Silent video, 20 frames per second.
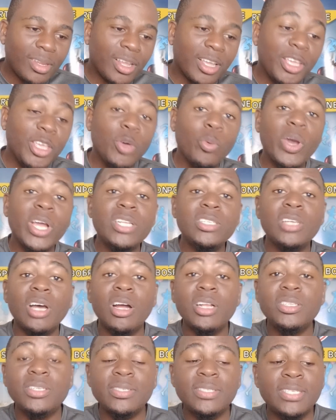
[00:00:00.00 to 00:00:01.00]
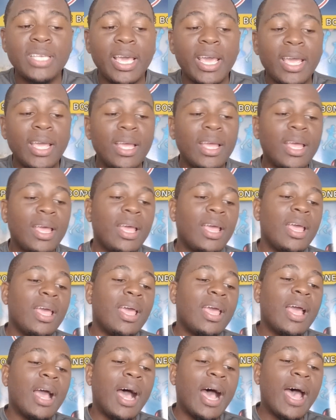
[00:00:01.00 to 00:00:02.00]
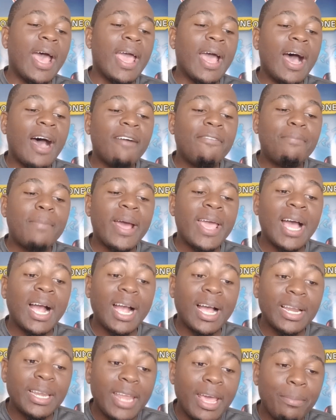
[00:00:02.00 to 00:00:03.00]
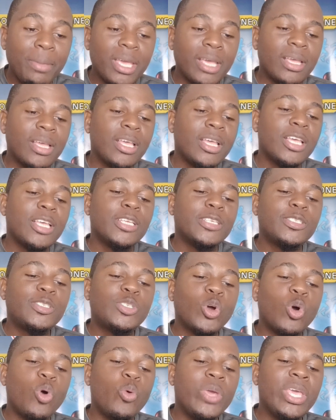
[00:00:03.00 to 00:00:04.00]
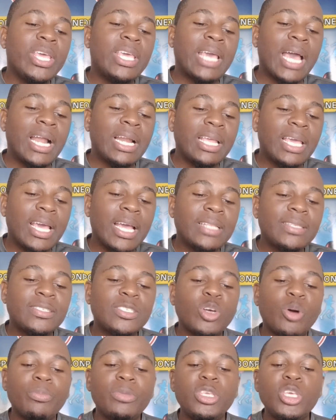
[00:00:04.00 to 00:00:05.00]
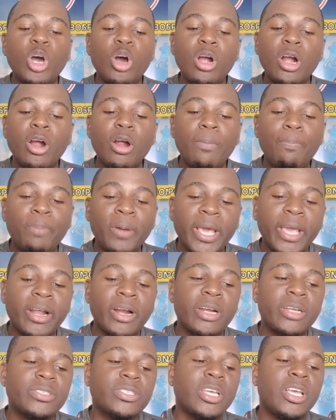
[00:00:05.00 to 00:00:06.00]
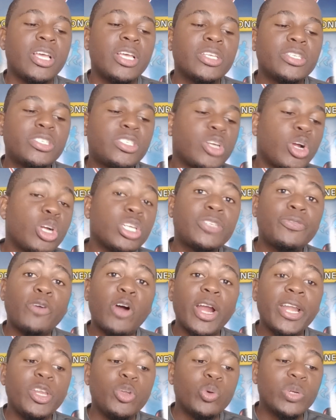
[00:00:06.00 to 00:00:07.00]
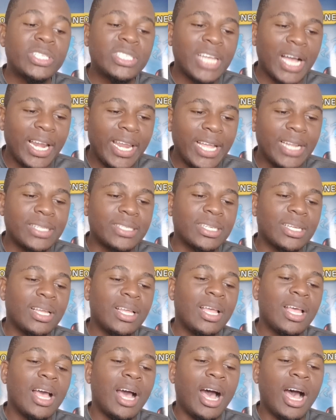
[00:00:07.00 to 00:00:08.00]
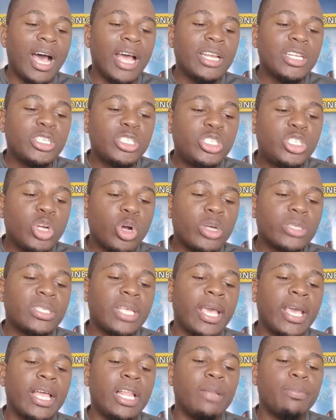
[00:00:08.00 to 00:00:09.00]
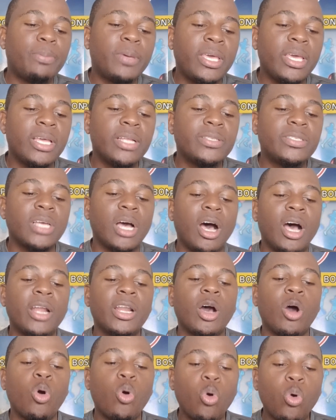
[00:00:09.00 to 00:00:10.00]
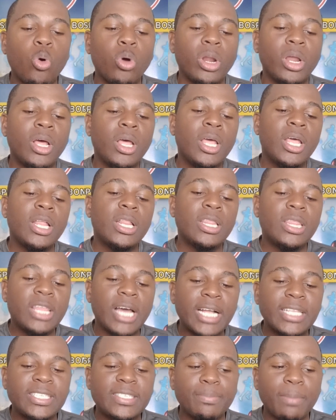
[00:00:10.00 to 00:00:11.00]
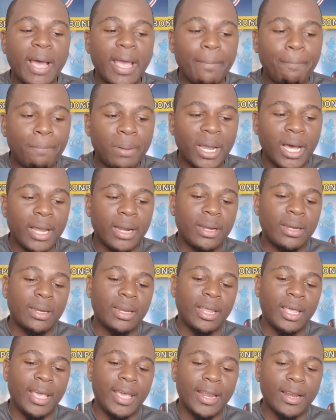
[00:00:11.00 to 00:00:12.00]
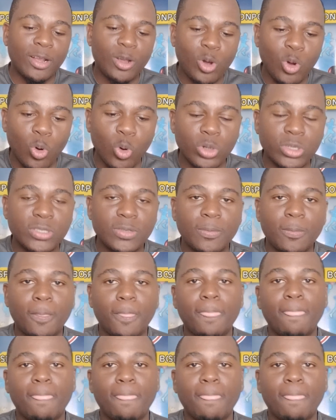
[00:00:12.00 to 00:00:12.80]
He went on to say, I have my academy, so we can get some younger players, search for new talent, and just help kids on a whole. That's my plan, end quote.